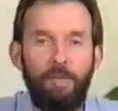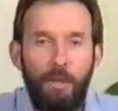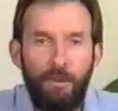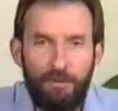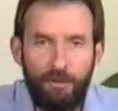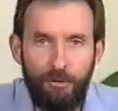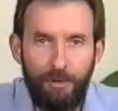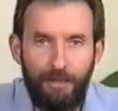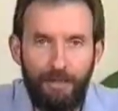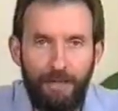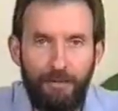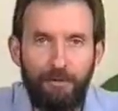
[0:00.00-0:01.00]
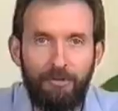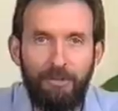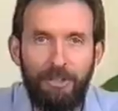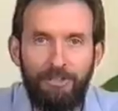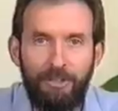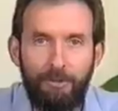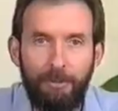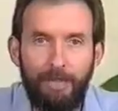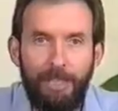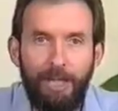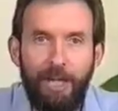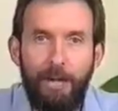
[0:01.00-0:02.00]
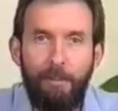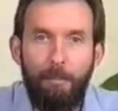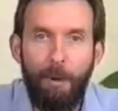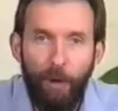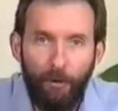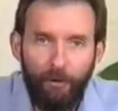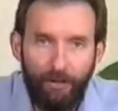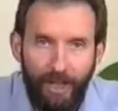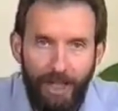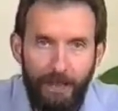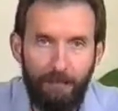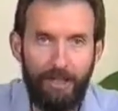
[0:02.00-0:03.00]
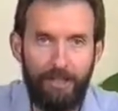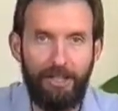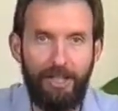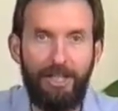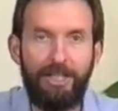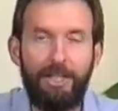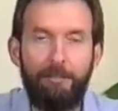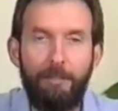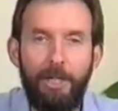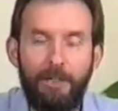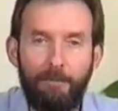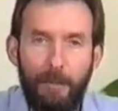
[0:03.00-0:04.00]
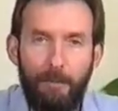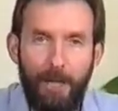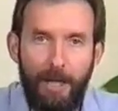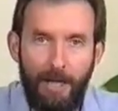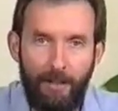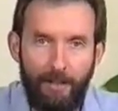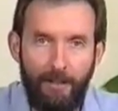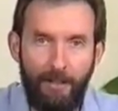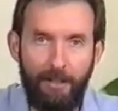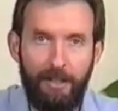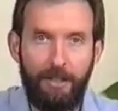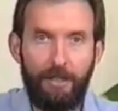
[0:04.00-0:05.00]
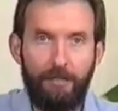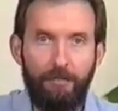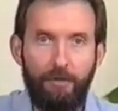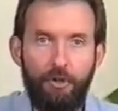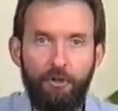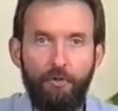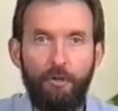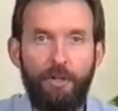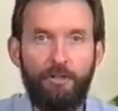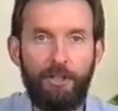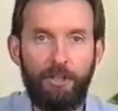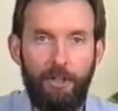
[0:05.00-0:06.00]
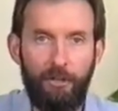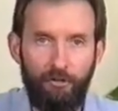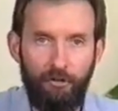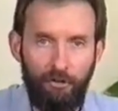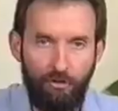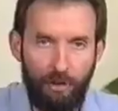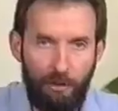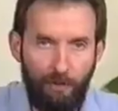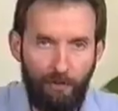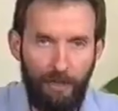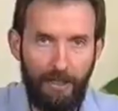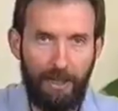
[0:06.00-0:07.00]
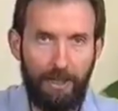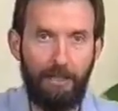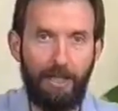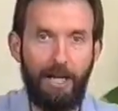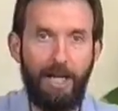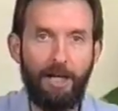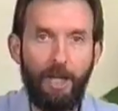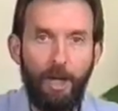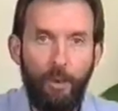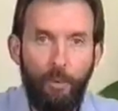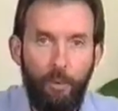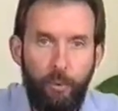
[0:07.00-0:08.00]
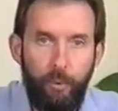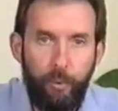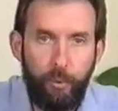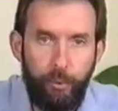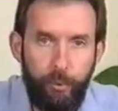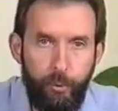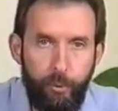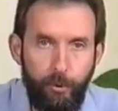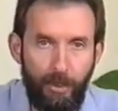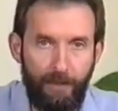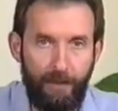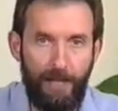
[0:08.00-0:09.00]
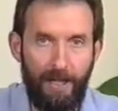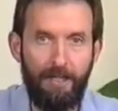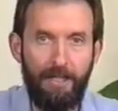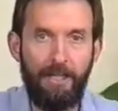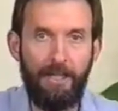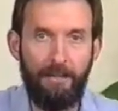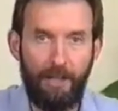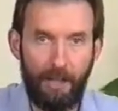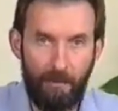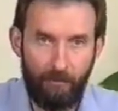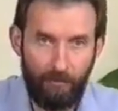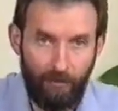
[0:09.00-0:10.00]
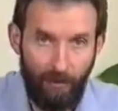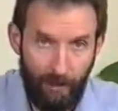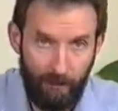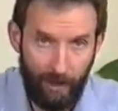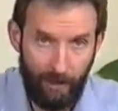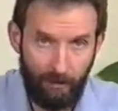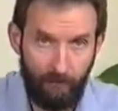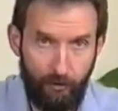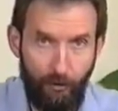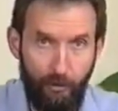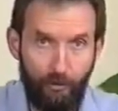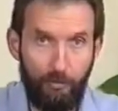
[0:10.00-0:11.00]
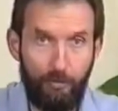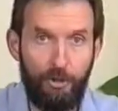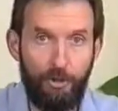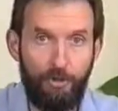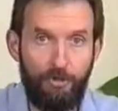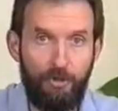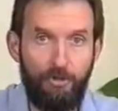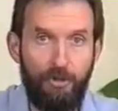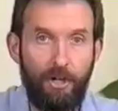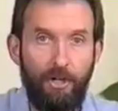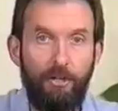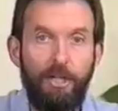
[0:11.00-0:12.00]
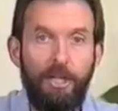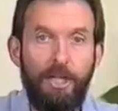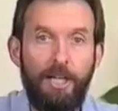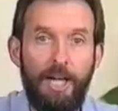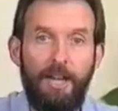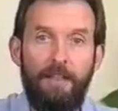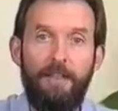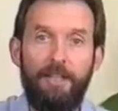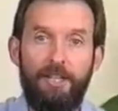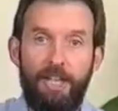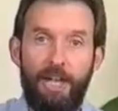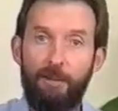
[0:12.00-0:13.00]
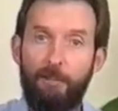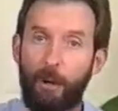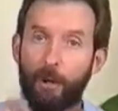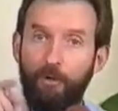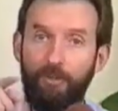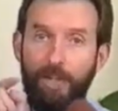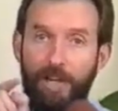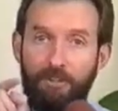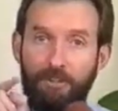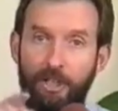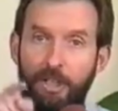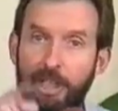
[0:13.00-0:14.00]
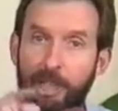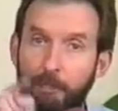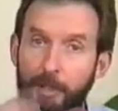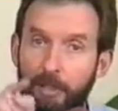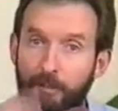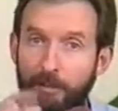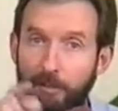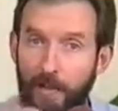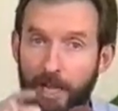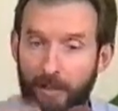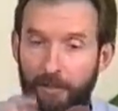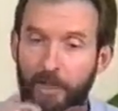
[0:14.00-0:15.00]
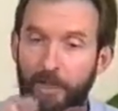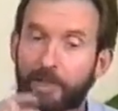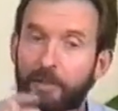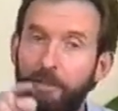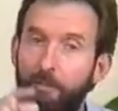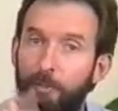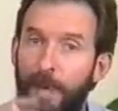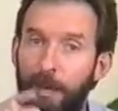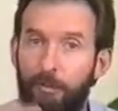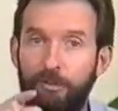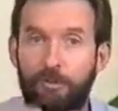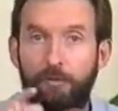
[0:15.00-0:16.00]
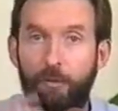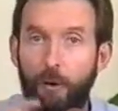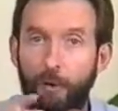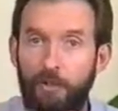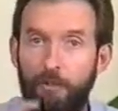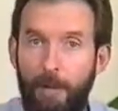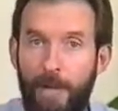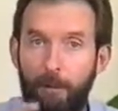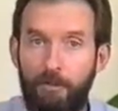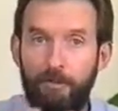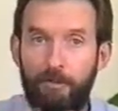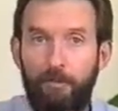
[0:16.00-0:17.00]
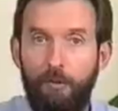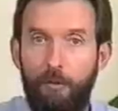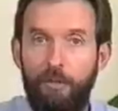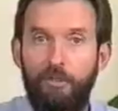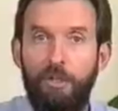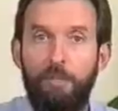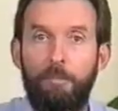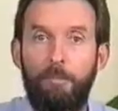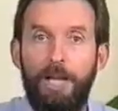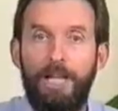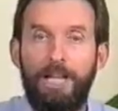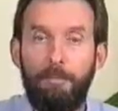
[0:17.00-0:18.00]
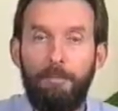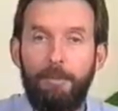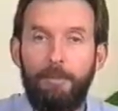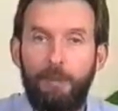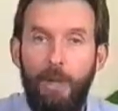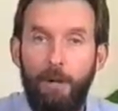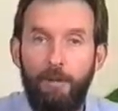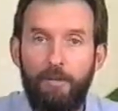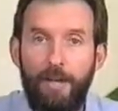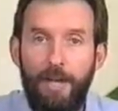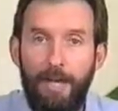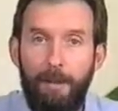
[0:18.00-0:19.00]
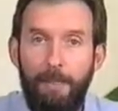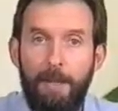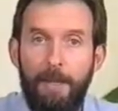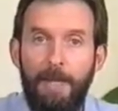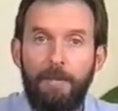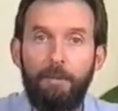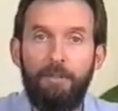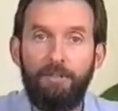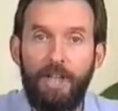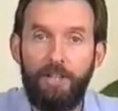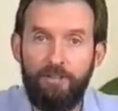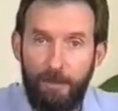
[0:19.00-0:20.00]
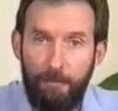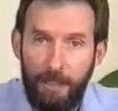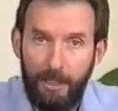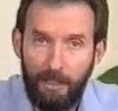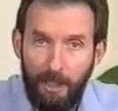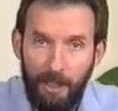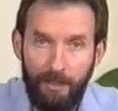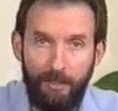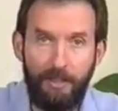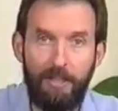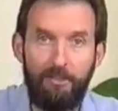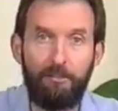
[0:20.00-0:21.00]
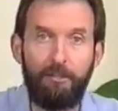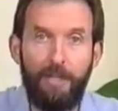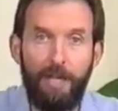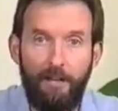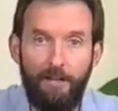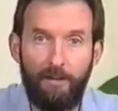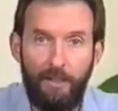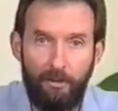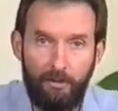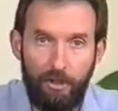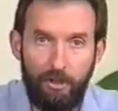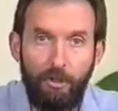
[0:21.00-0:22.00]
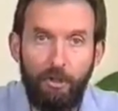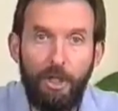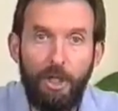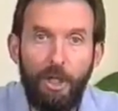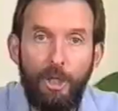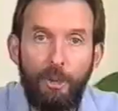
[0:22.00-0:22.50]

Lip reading: What I was doing then was very simply pulsating my tongue in the middle of my mouth. First of all, there's a constant stream of air coming out, like that, and the lips are vibrating, of course, to produce the drone. And then the tongue pulsates in the middle of the mouth, goes backwards and forwards, breaking up the flow of air. And it would sound something like this without the didgeridoo.